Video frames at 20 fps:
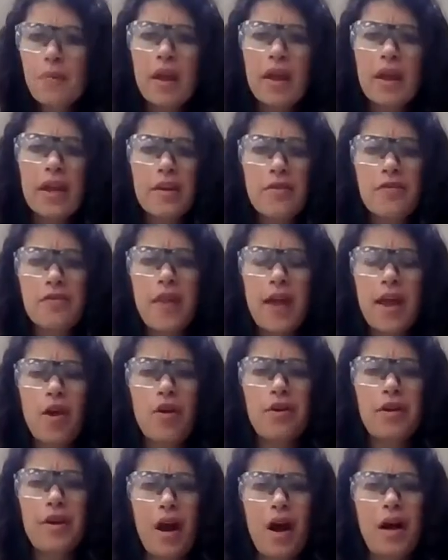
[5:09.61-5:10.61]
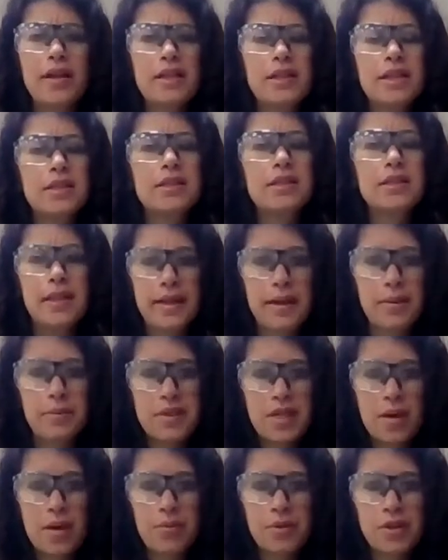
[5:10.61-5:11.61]
If they are not at the same
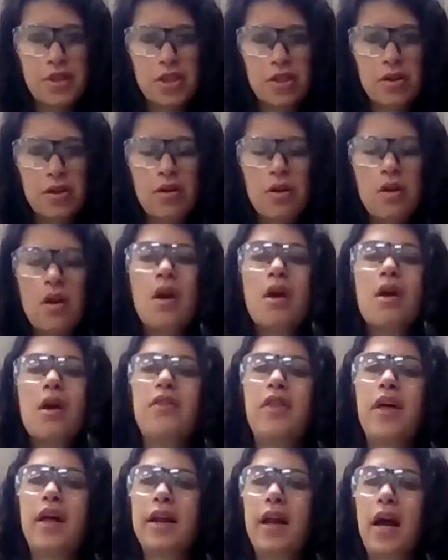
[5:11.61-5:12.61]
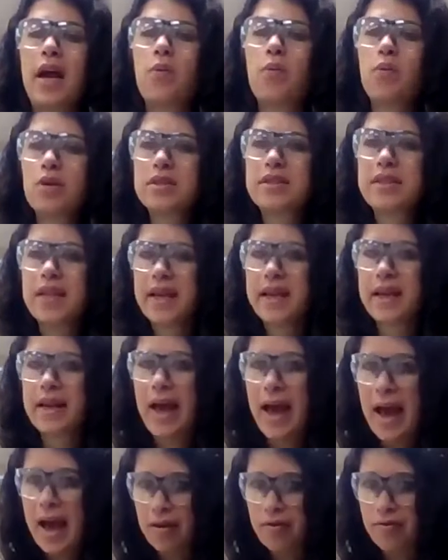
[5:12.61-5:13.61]
temperature, then I will take an
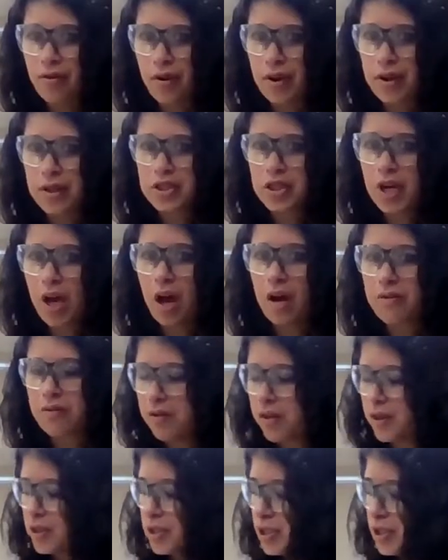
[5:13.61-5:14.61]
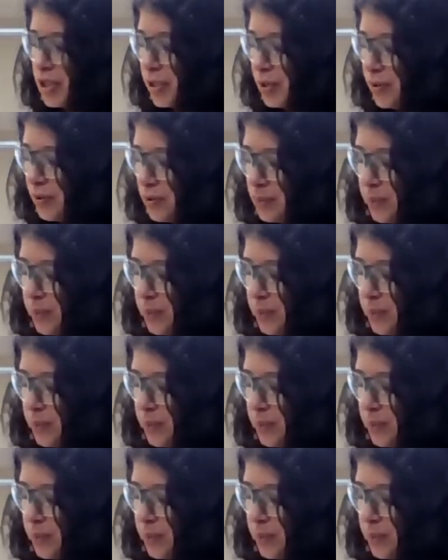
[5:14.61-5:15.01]
average of the two.